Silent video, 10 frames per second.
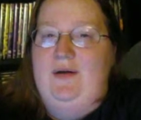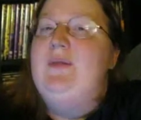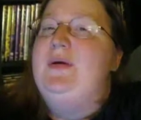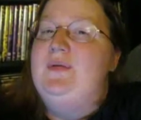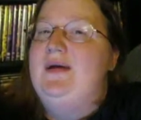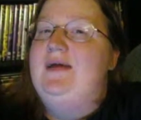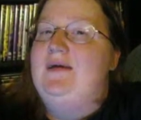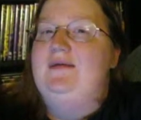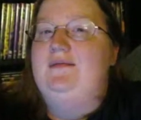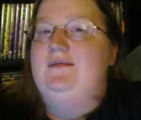I mean,
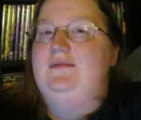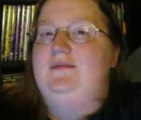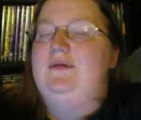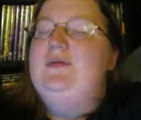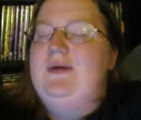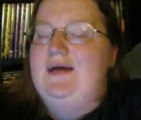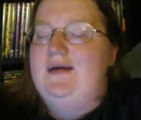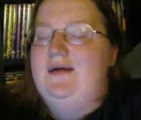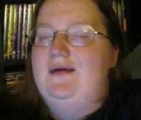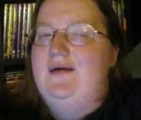really?
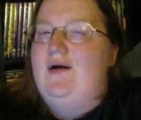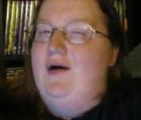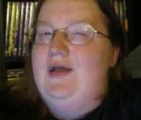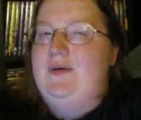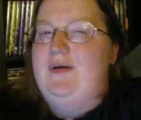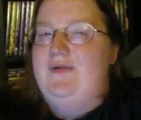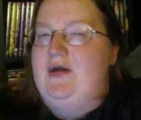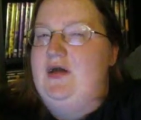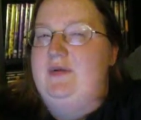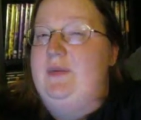Really? Are you even
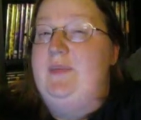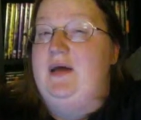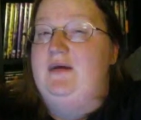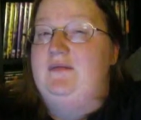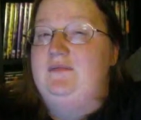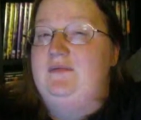a human being?